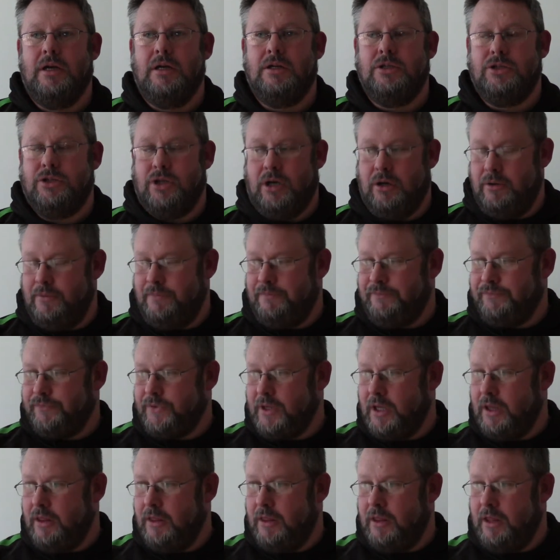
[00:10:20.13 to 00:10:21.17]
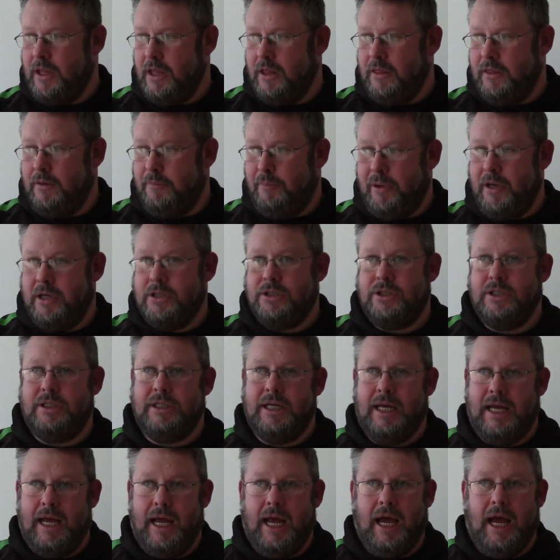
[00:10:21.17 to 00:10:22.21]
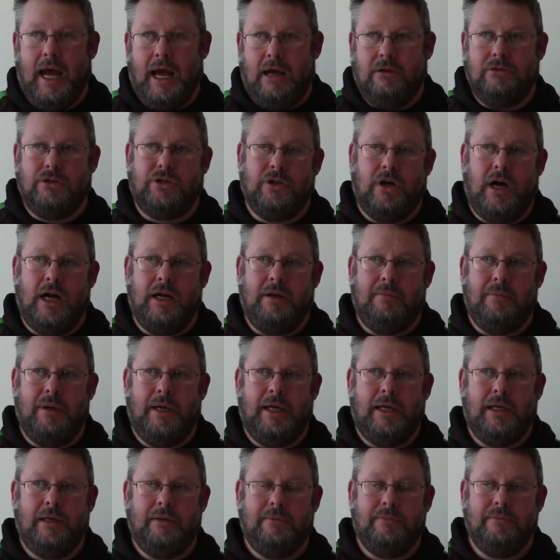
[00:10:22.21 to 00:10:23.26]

So the person outside me,